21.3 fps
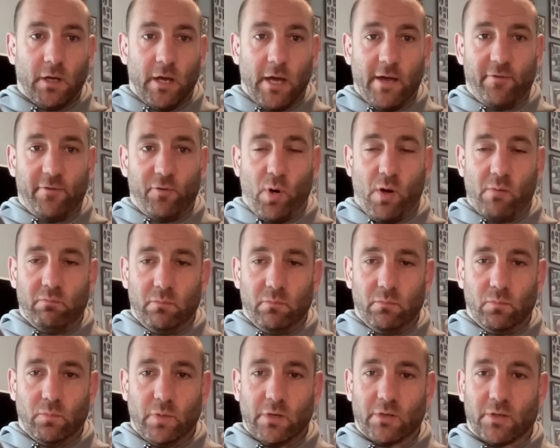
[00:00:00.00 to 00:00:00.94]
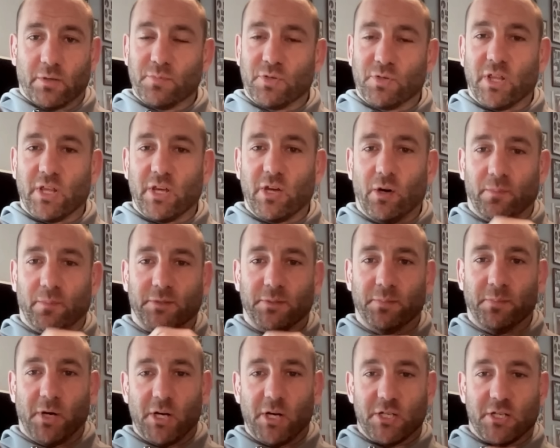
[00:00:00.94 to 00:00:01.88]
Hey everyone, welcome to the
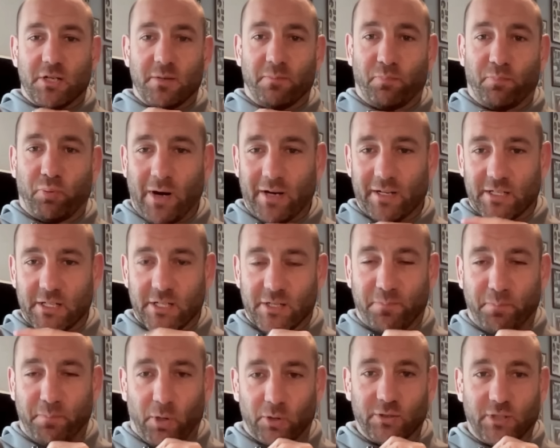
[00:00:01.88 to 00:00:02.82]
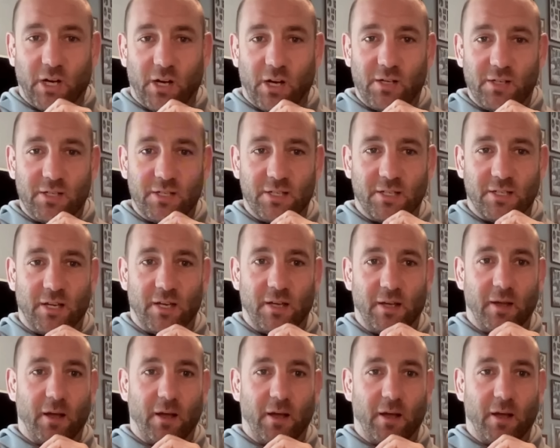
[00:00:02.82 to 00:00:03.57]
Optimized Practice Podcast.